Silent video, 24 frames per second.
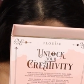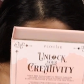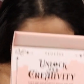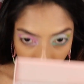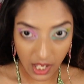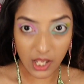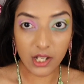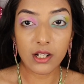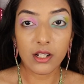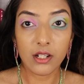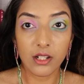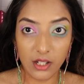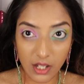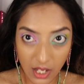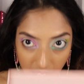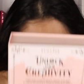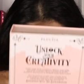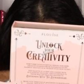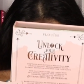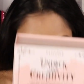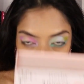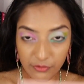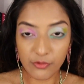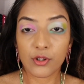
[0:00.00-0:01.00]
my head
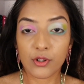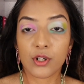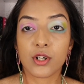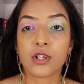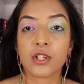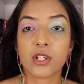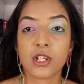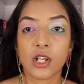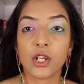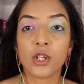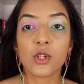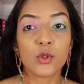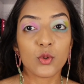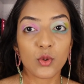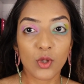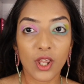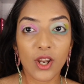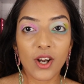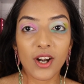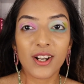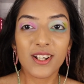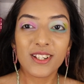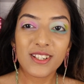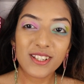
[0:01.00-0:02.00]
head first into
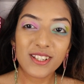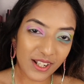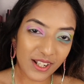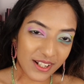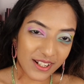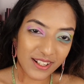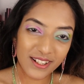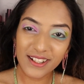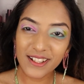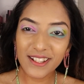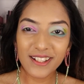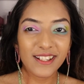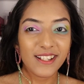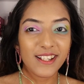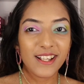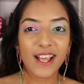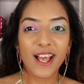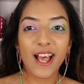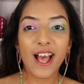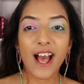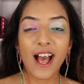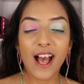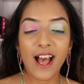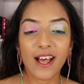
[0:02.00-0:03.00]
there. like,
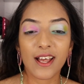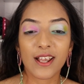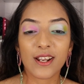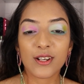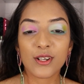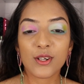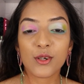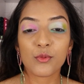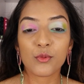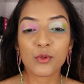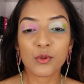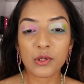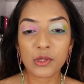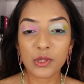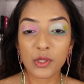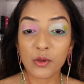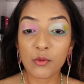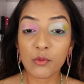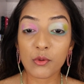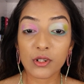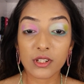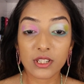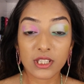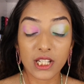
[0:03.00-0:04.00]
I don't know what
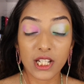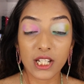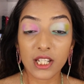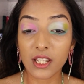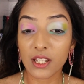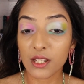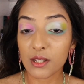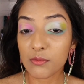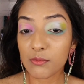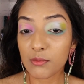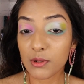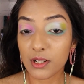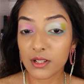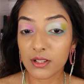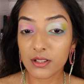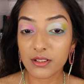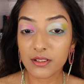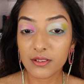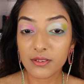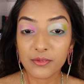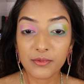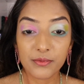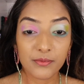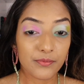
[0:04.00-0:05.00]
they were thinking, but
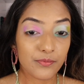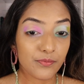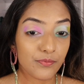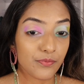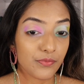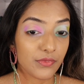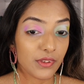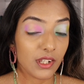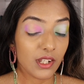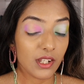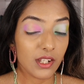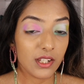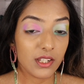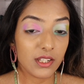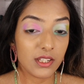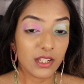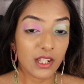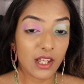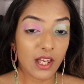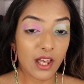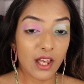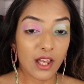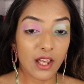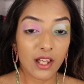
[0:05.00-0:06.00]

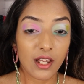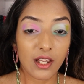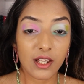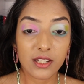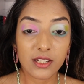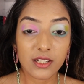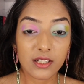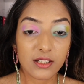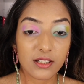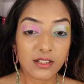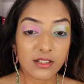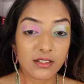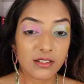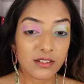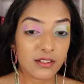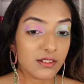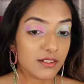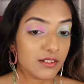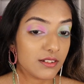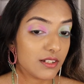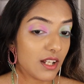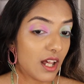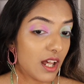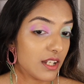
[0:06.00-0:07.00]
yeah, I didn't
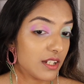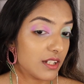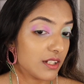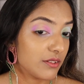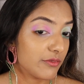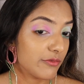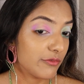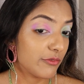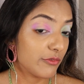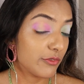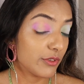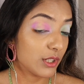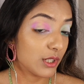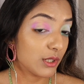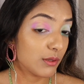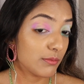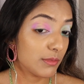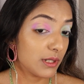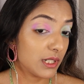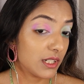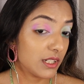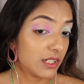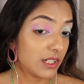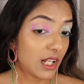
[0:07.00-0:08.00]
I didn't
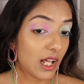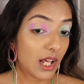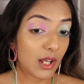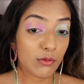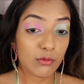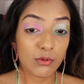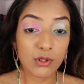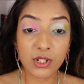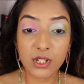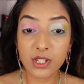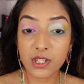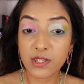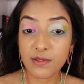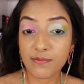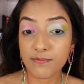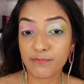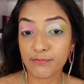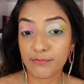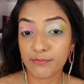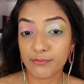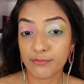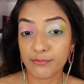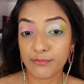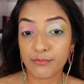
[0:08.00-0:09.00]
film it. I was
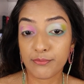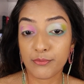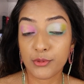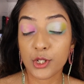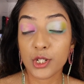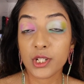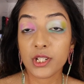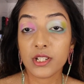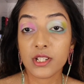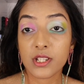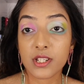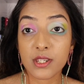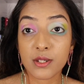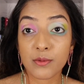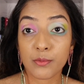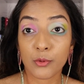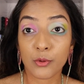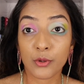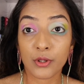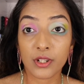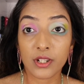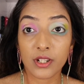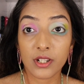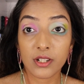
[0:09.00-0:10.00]
pretty
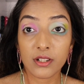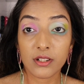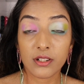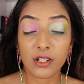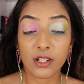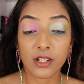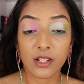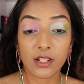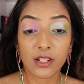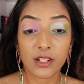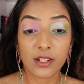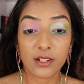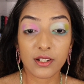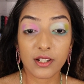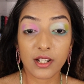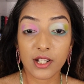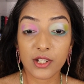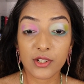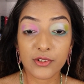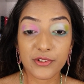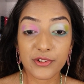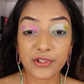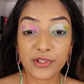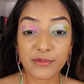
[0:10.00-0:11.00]
disappointed, and
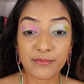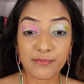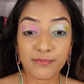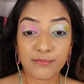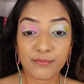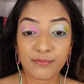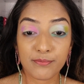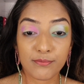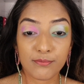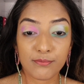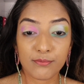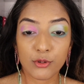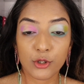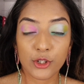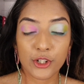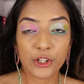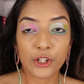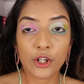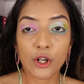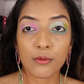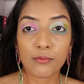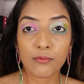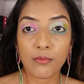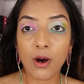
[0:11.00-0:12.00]
I just put
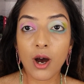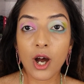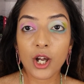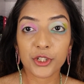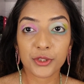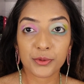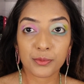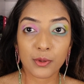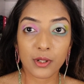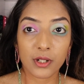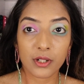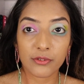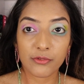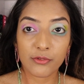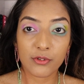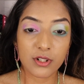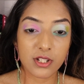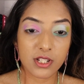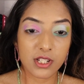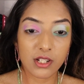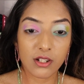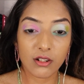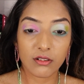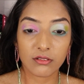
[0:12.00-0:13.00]
it on Poshmark
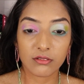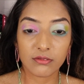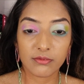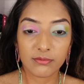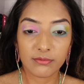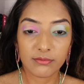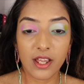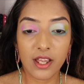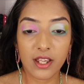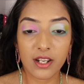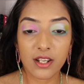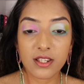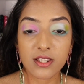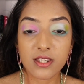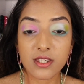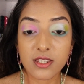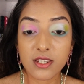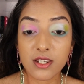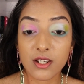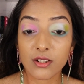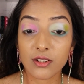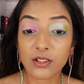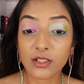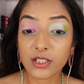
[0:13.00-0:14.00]
for sale, and it's
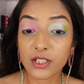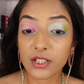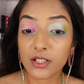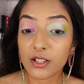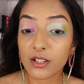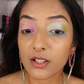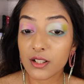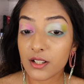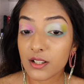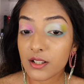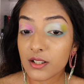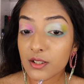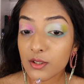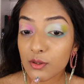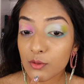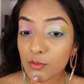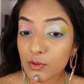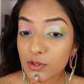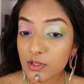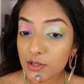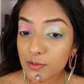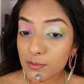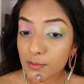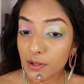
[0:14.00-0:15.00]
still there, and no
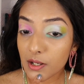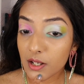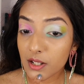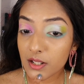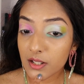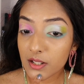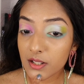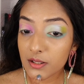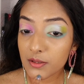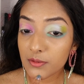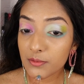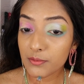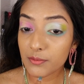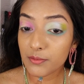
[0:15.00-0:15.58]
one's bought it.